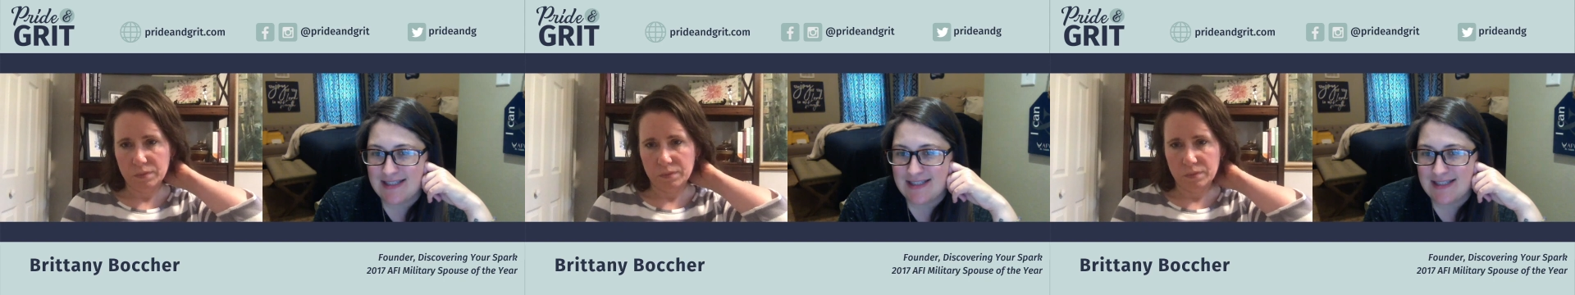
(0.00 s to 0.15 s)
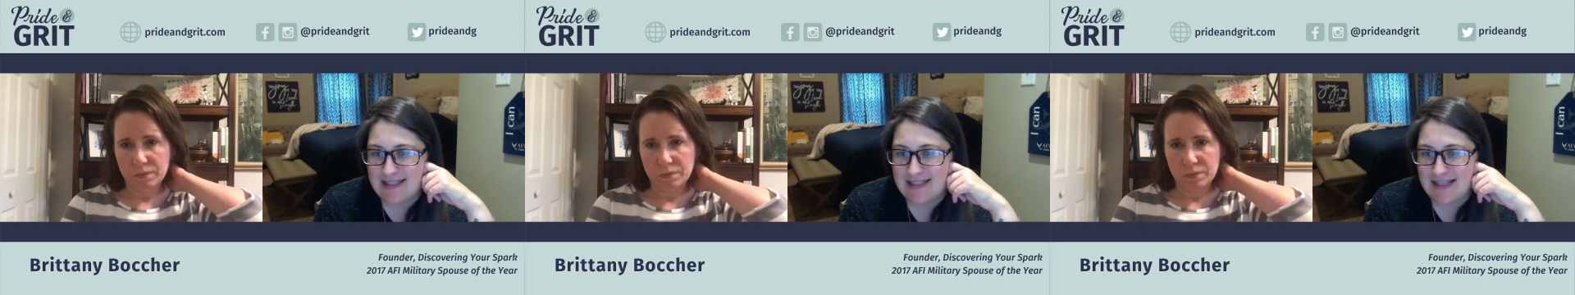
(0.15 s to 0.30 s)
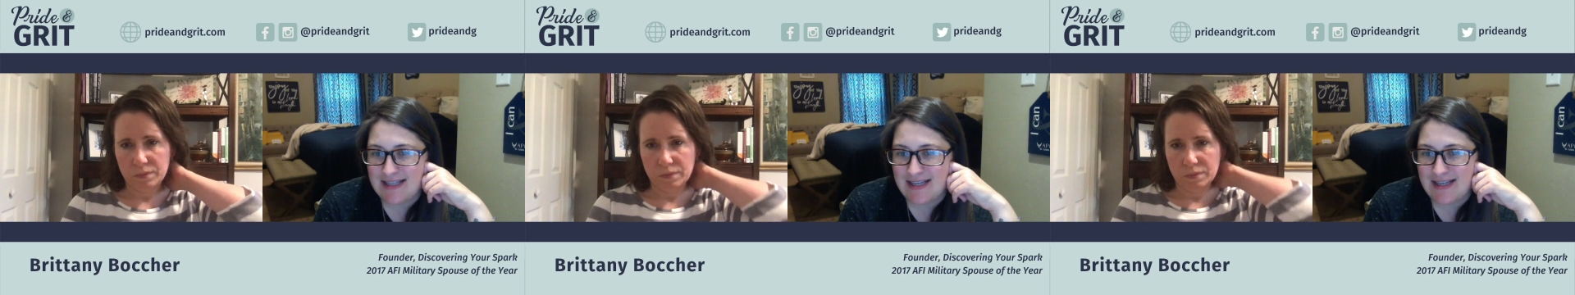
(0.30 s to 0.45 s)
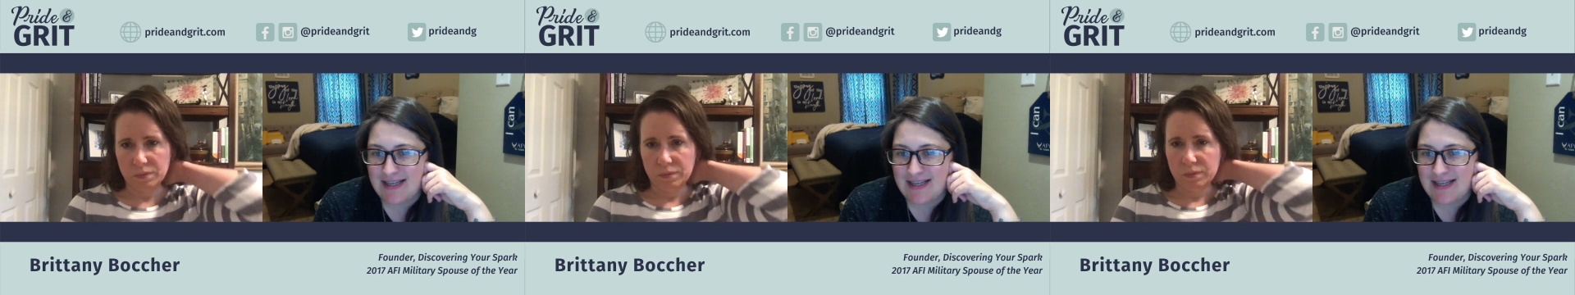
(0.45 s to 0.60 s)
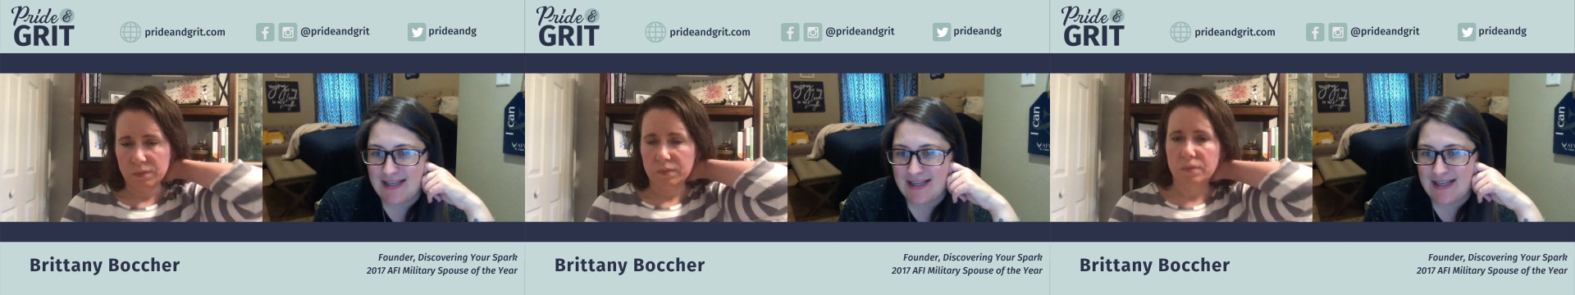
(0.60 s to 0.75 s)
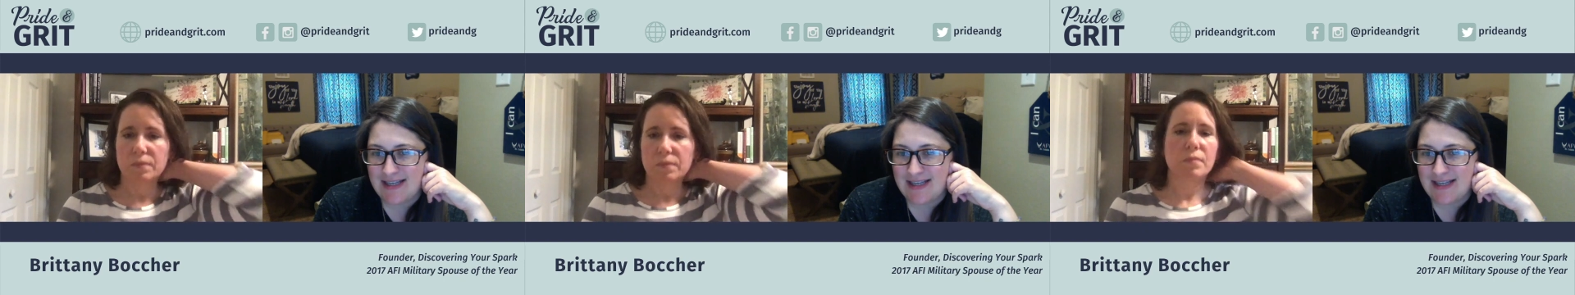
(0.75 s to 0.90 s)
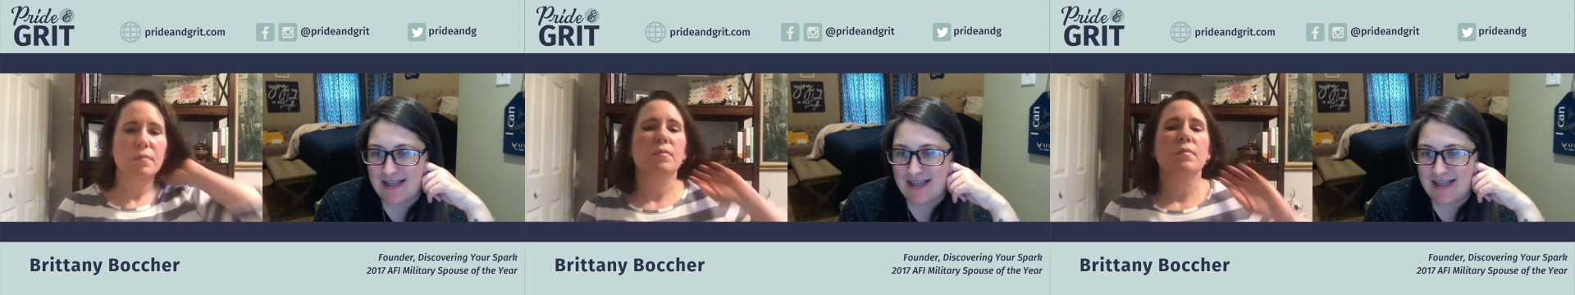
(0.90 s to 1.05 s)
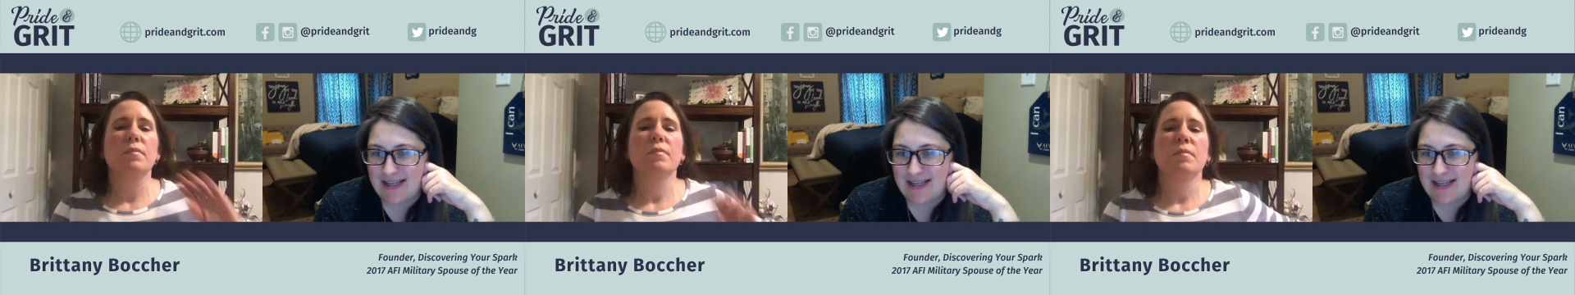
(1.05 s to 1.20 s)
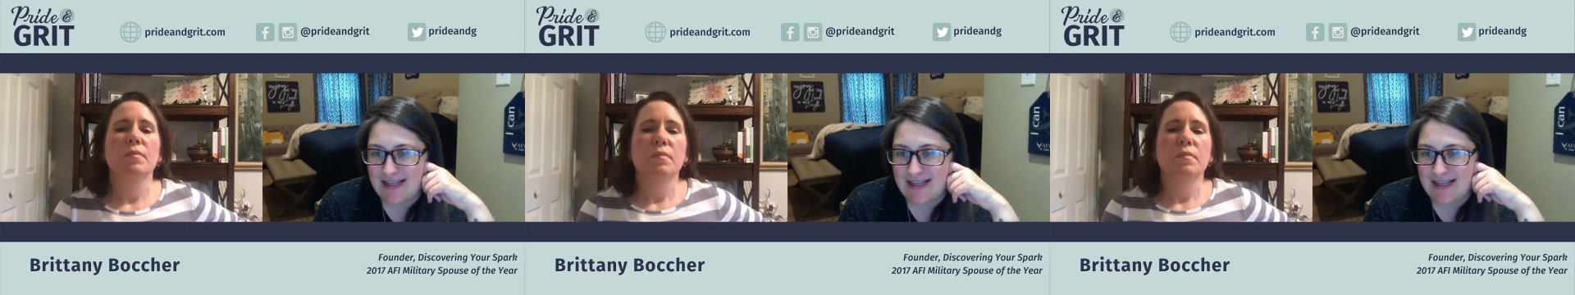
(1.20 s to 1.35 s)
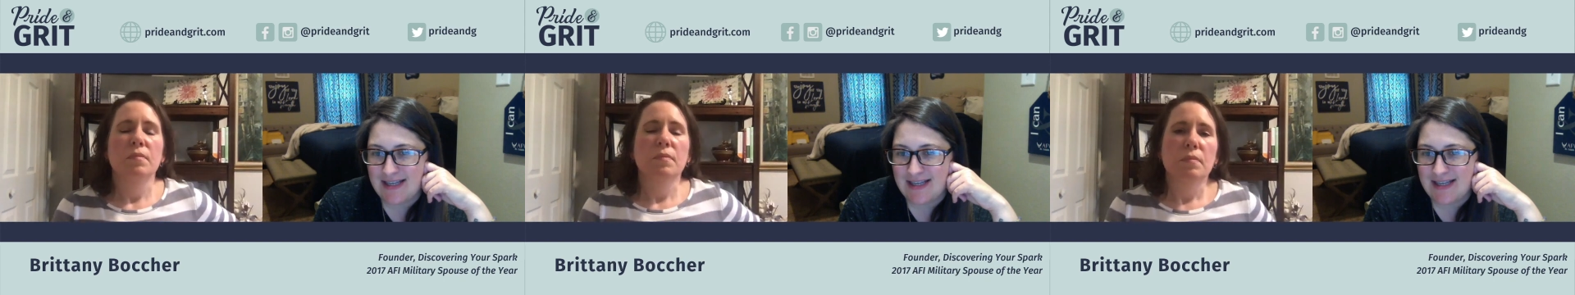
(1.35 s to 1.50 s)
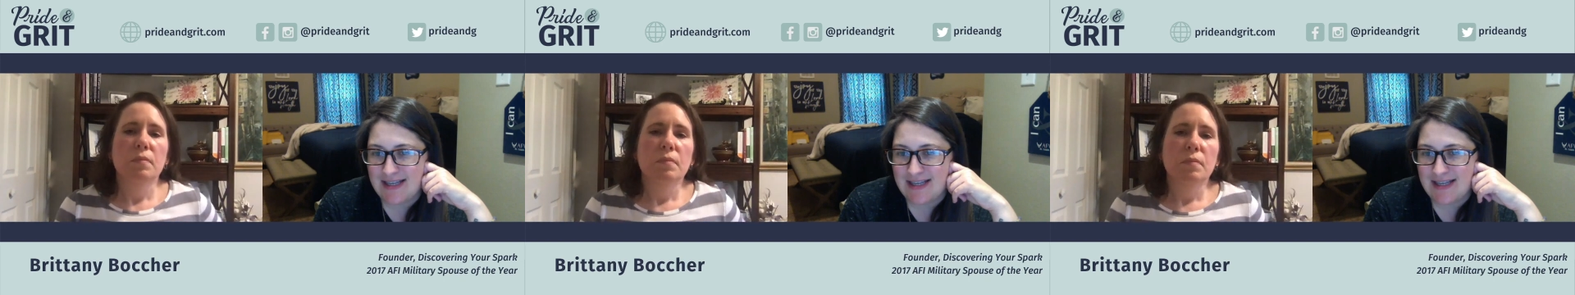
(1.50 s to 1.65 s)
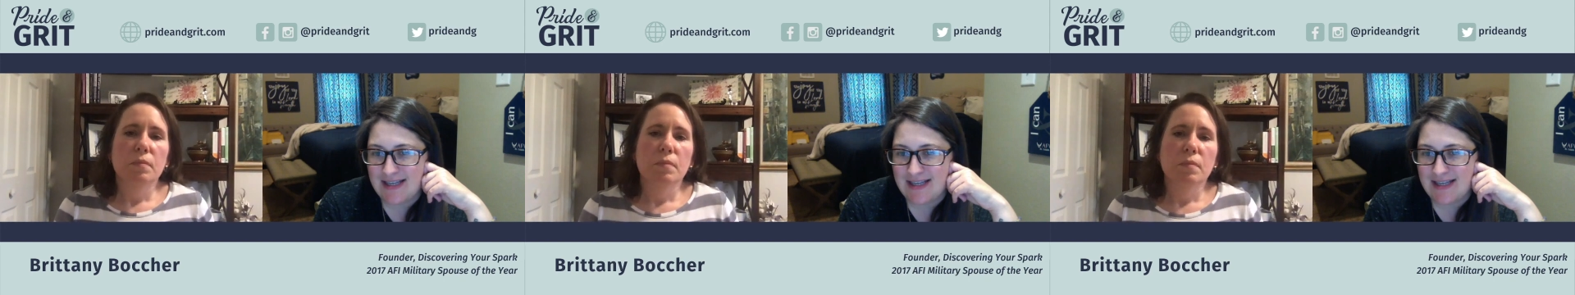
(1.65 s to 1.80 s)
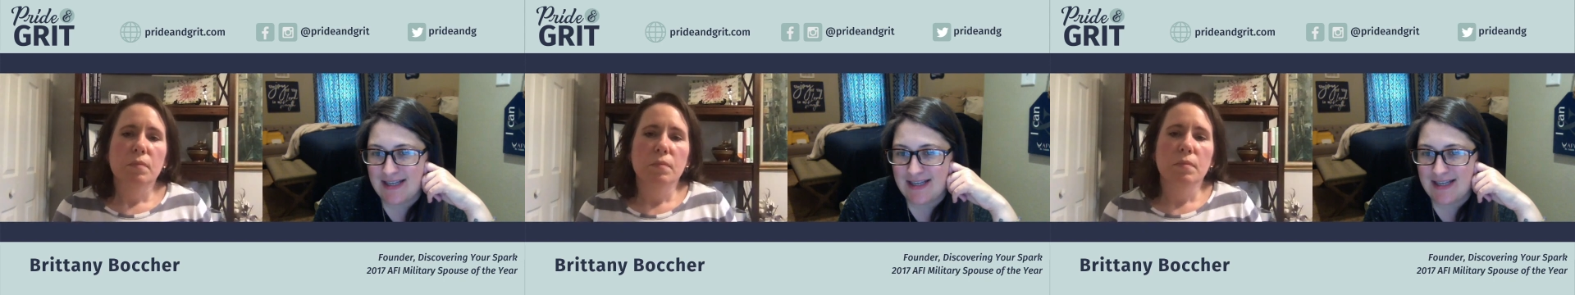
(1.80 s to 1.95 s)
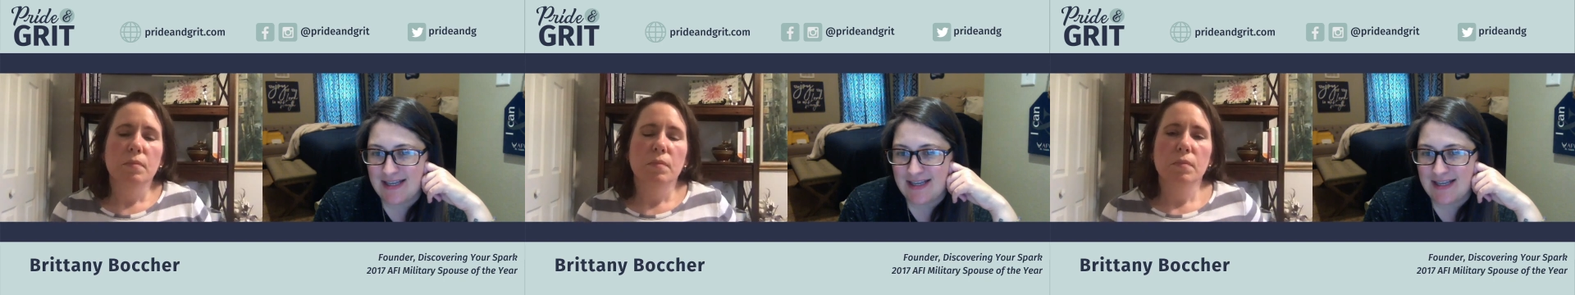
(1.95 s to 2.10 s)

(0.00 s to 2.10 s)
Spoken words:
Nobody speaks.